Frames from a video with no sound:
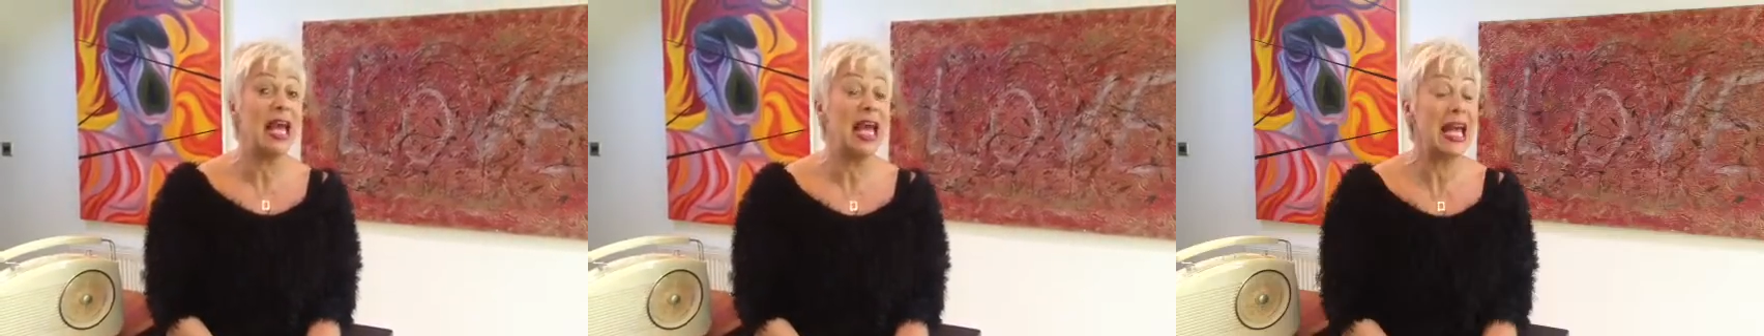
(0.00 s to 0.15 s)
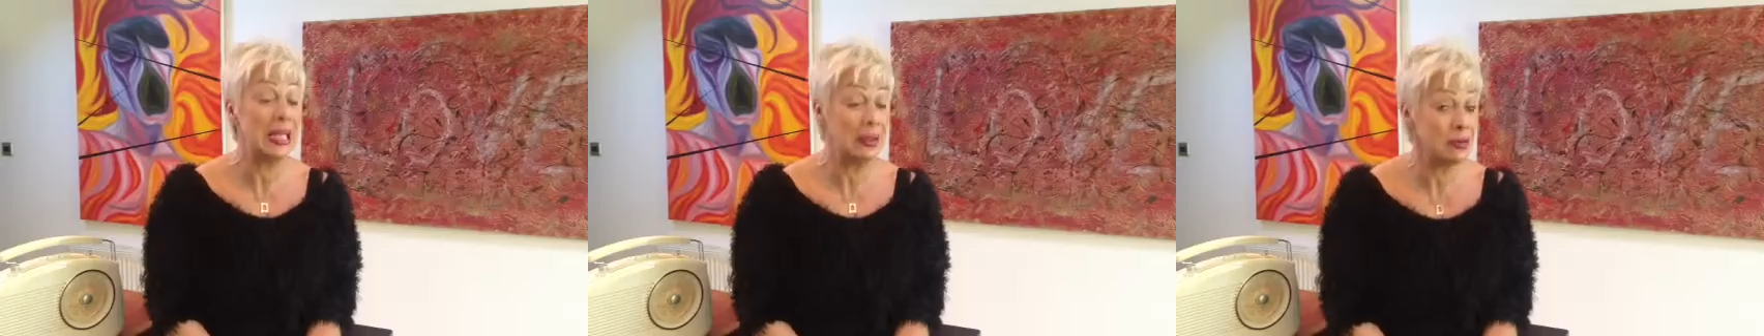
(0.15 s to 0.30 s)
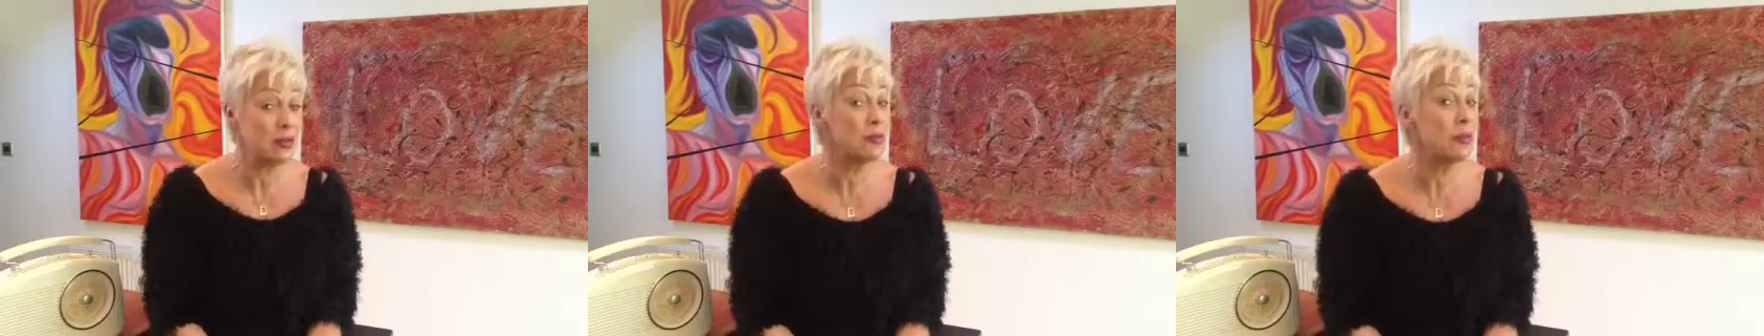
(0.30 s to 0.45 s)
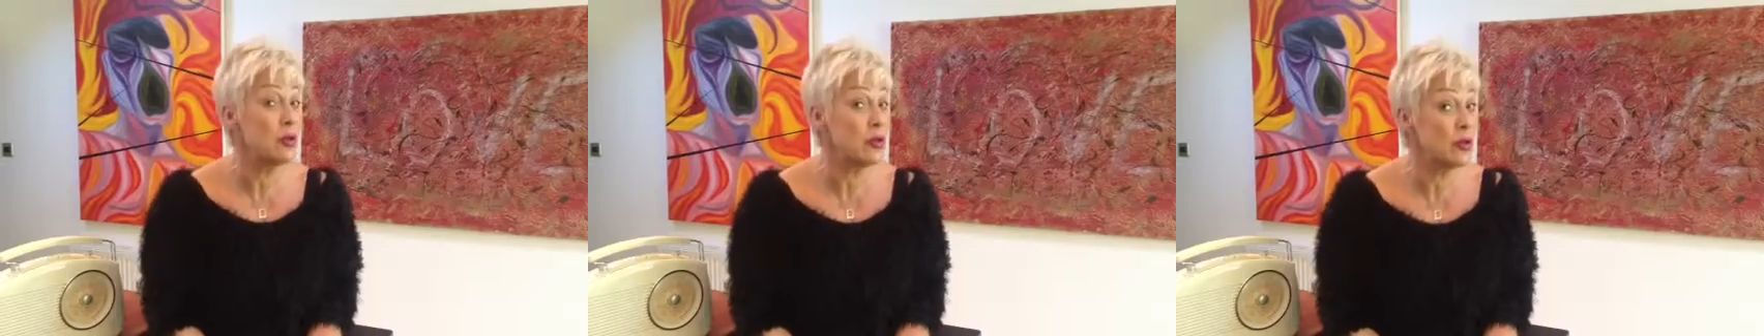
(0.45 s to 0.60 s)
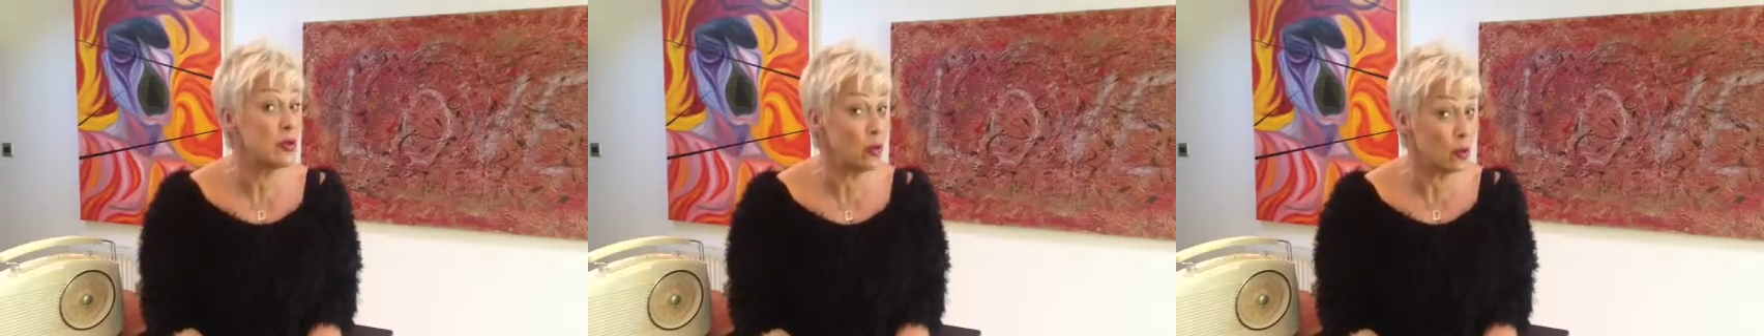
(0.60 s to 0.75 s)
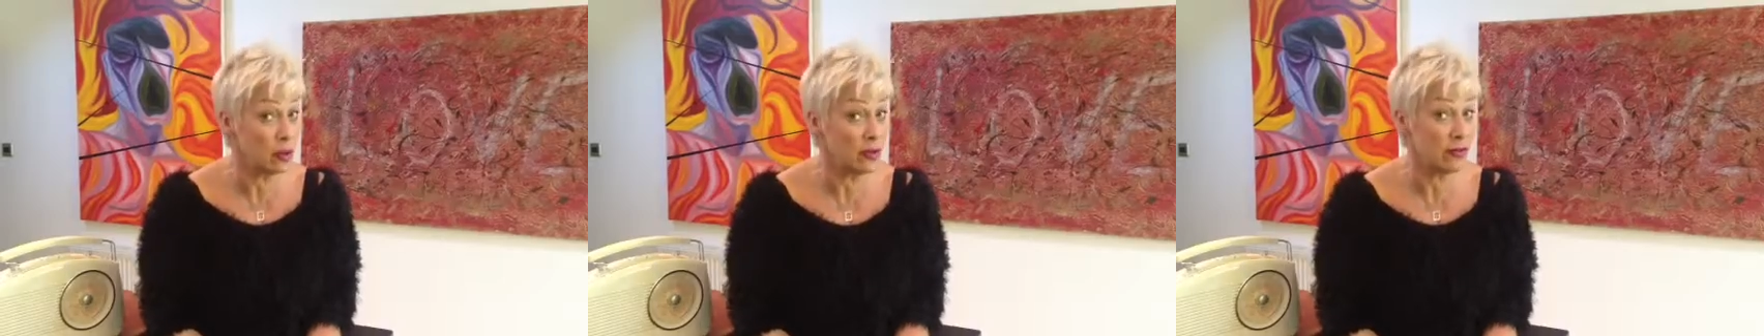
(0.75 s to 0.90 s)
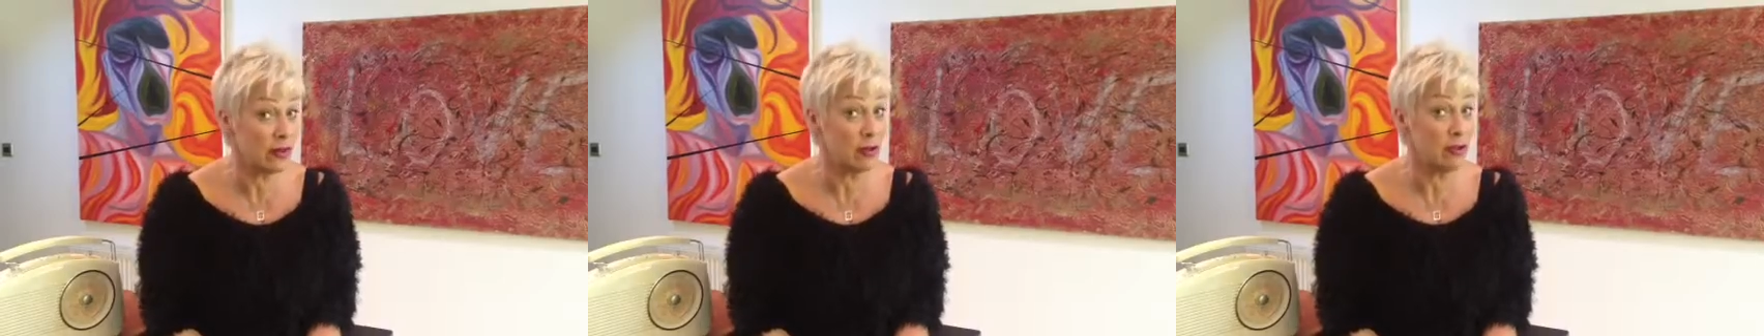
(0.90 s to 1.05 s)
helps me with
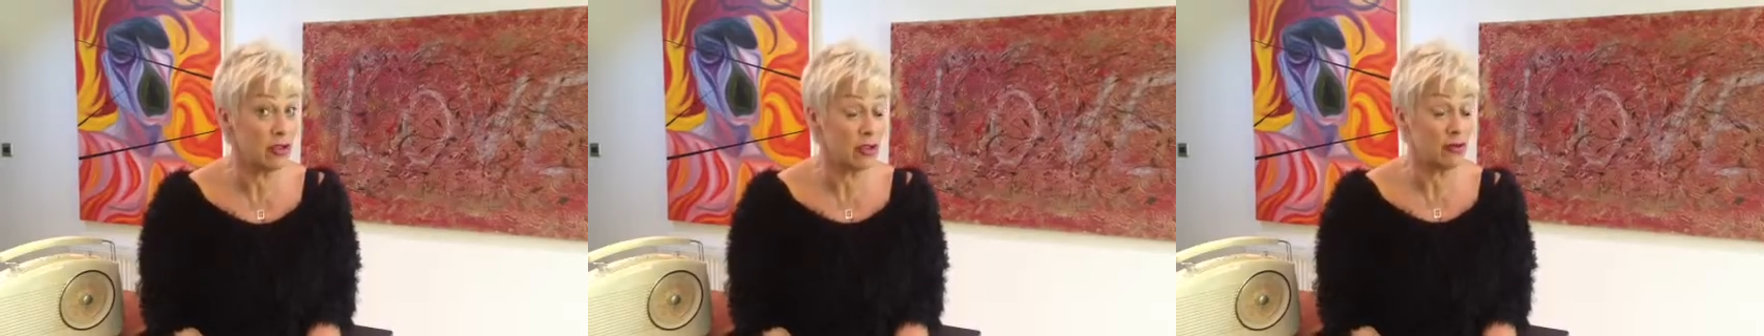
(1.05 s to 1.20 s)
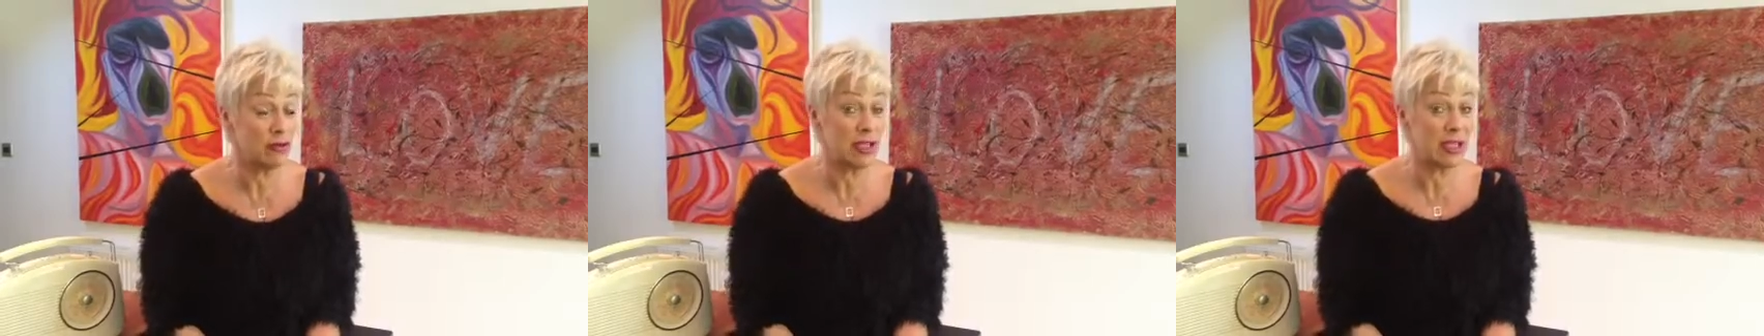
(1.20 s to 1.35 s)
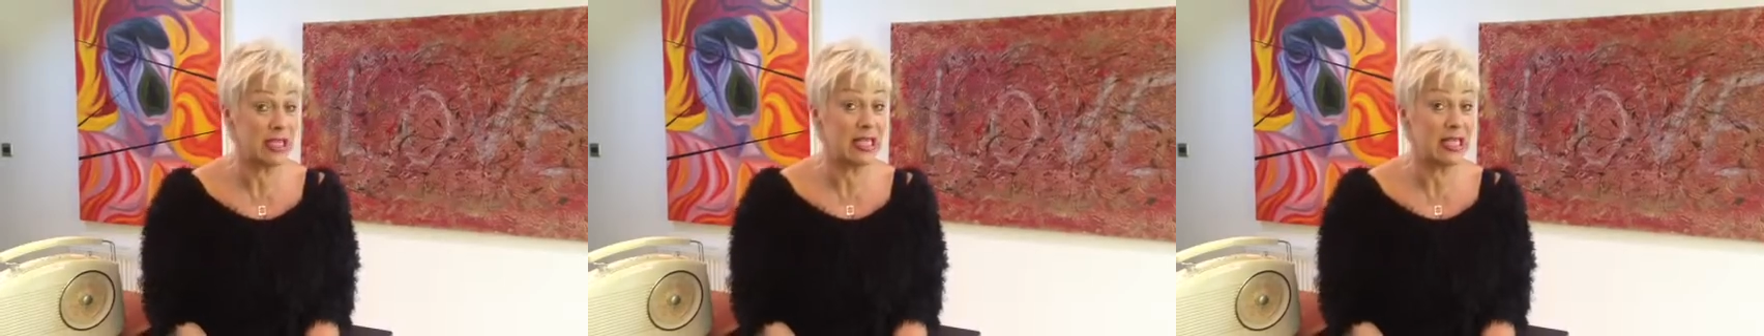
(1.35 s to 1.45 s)
all of those three